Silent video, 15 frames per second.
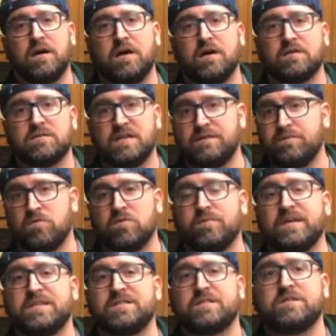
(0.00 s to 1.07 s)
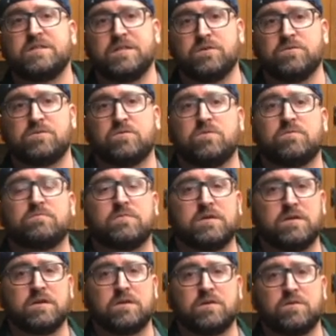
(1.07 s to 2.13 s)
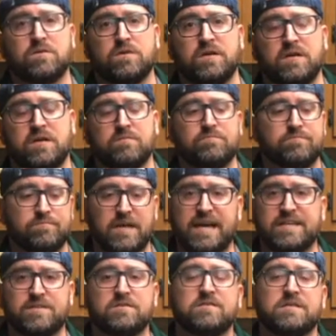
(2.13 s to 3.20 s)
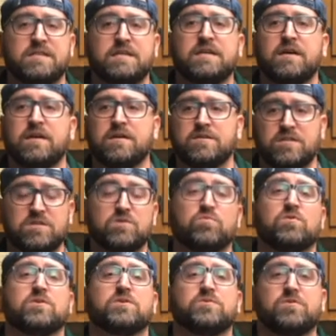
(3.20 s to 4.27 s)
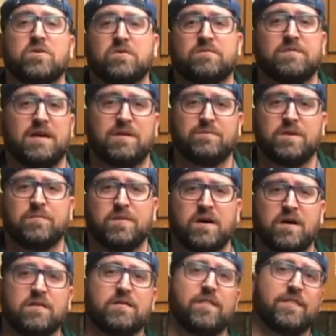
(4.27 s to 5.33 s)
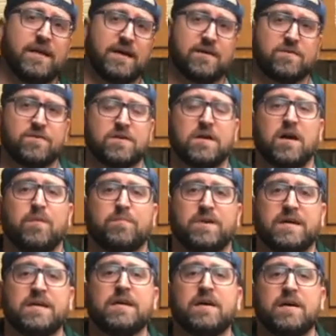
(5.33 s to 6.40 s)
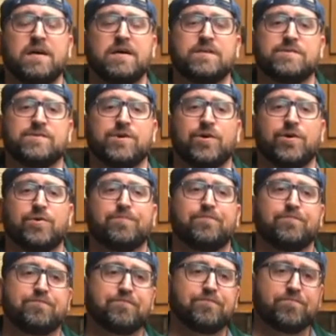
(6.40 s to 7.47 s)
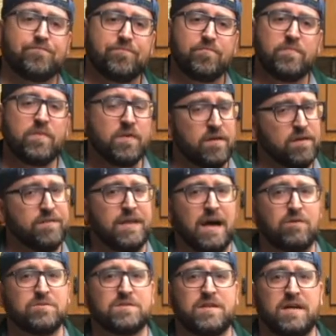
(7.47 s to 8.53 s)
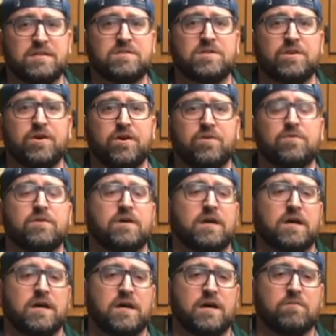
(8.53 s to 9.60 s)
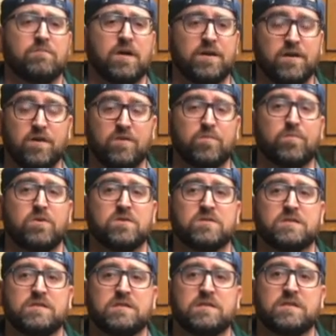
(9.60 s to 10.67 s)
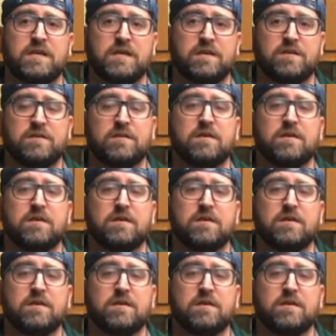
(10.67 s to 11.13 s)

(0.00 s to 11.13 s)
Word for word: a State Farm agent. She owns her own her own uh, agency. She's the one who notified me about that other company. So that was nice to know. Uh, another person in